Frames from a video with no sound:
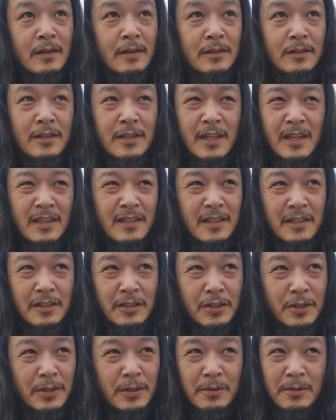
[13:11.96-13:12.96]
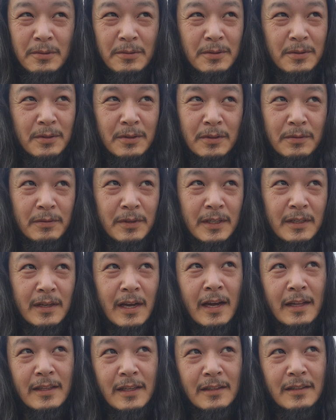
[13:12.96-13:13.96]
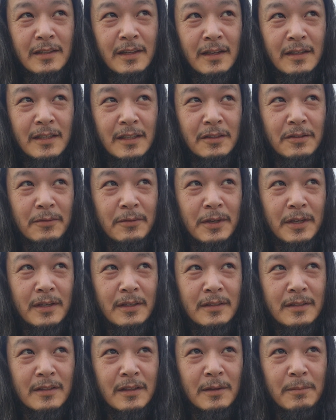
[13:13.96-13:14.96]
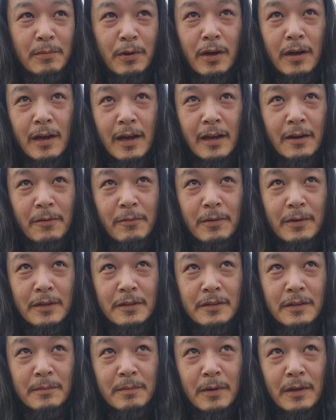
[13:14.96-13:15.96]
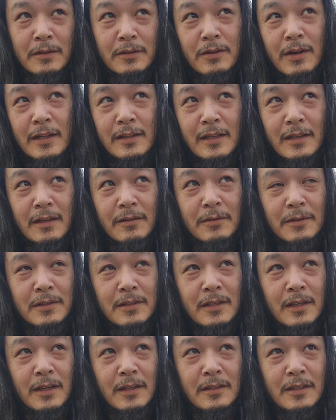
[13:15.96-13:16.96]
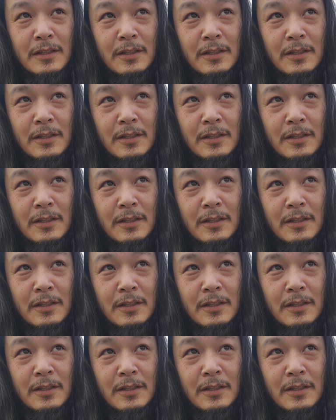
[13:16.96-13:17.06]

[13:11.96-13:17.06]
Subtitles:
TNT 2s or 3. I think TNT 3 is slip-on. I don't wear slip-on, so I think it was TNT